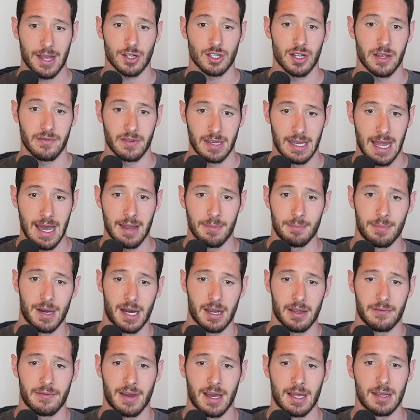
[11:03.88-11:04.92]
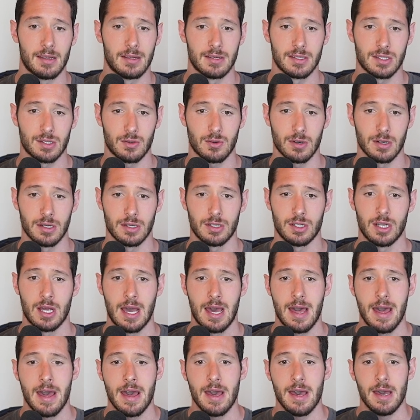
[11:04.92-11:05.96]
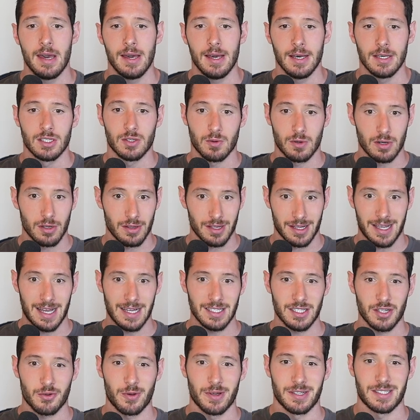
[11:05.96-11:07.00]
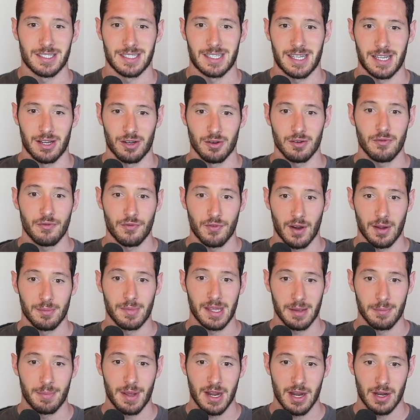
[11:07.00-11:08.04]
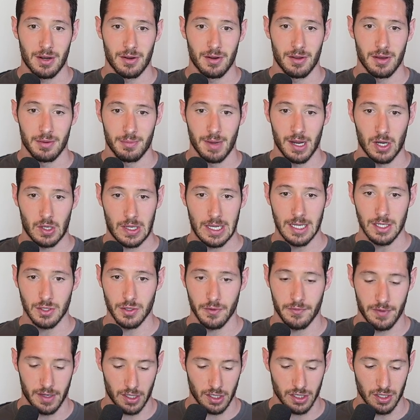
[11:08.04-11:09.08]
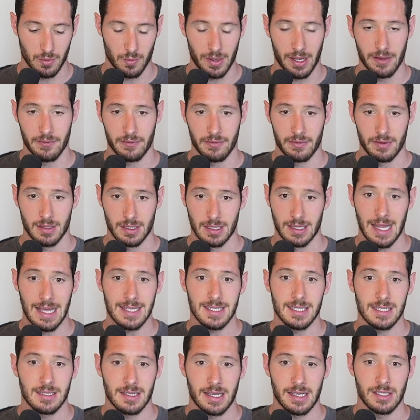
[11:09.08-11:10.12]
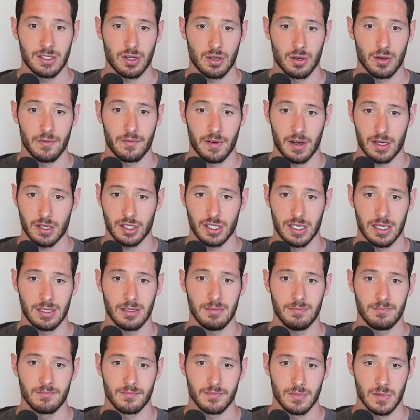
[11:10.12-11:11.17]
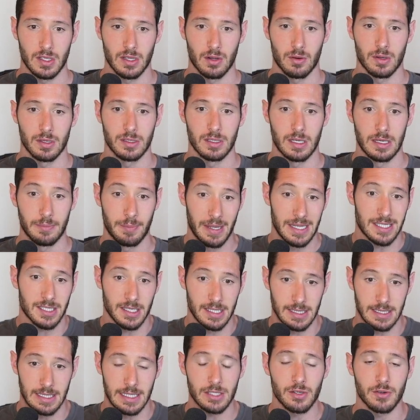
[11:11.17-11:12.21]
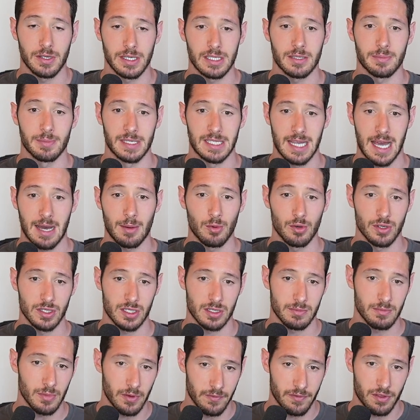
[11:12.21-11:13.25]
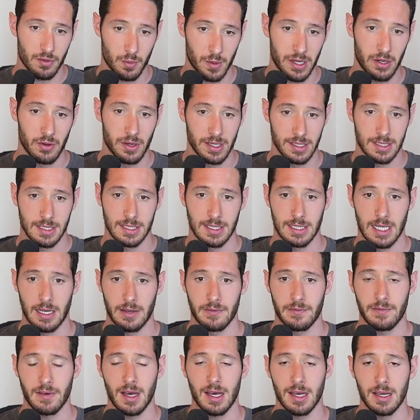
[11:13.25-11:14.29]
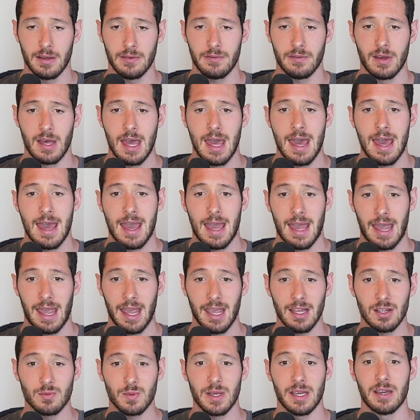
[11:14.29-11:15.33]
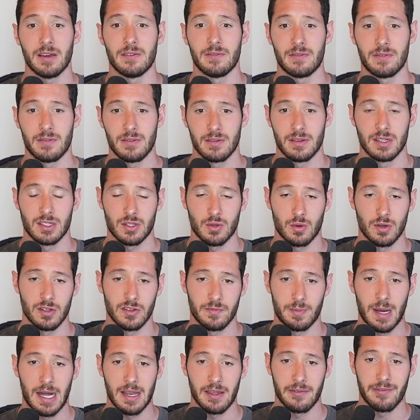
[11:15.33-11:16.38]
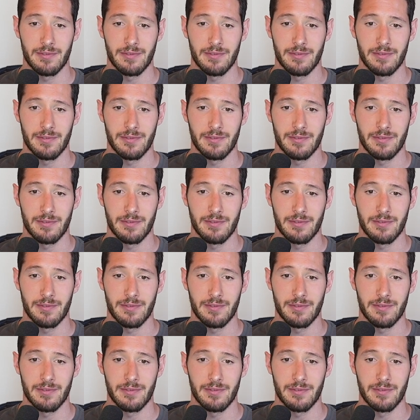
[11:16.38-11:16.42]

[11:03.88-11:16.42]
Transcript: actually have a net body fat storage. So, what are the consequences here from the impaired mitochondrial function? We have less internal function, you know, basically a decreased metabolism of three units instead of five, and we have the storage of body